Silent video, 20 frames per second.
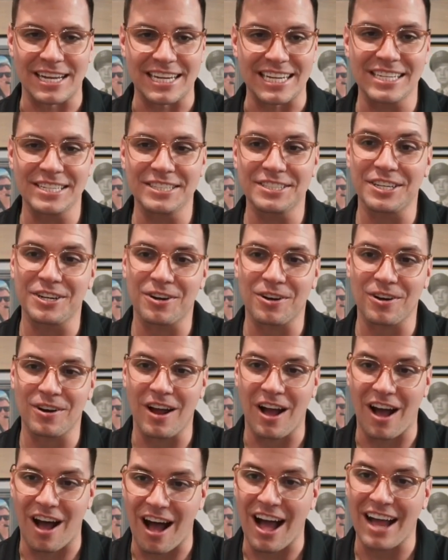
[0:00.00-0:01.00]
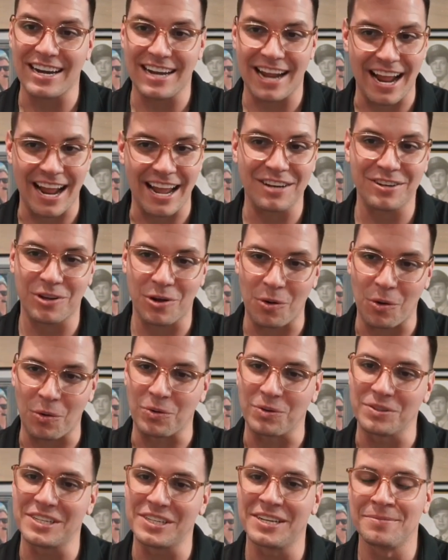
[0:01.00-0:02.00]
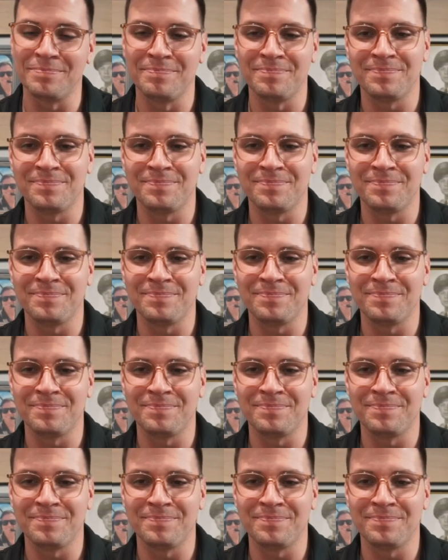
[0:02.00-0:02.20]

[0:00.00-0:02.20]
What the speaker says: easier, hot and cold.